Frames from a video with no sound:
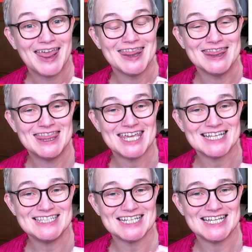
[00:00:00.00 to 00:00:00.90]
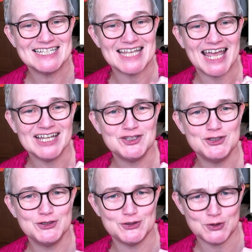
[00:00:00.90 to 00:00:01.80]
This is a
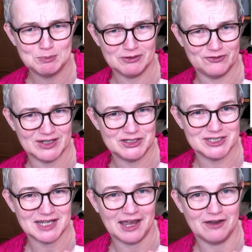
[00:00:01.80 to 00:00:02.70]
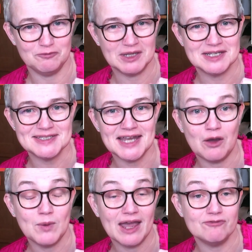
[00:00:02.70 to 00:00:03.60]
super feature to have, because now
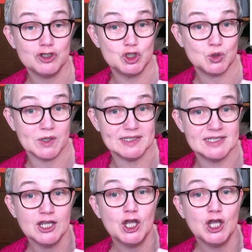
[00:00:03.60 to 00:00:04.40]
we have a choice.